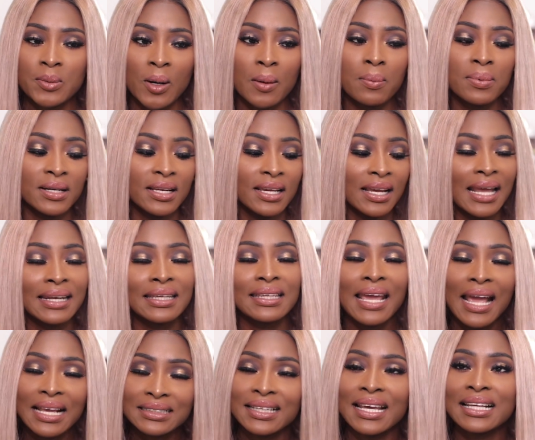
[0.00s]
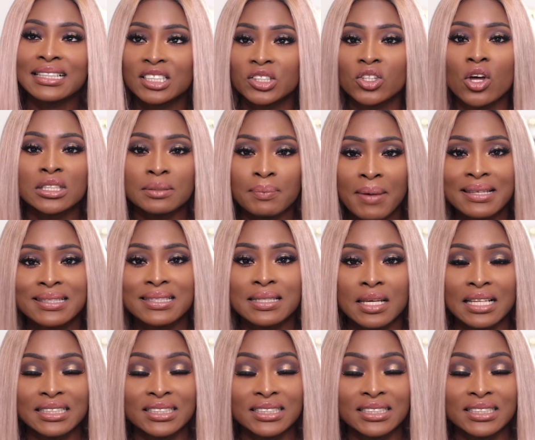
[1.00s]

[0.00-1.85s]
properly and yes it's not meant to,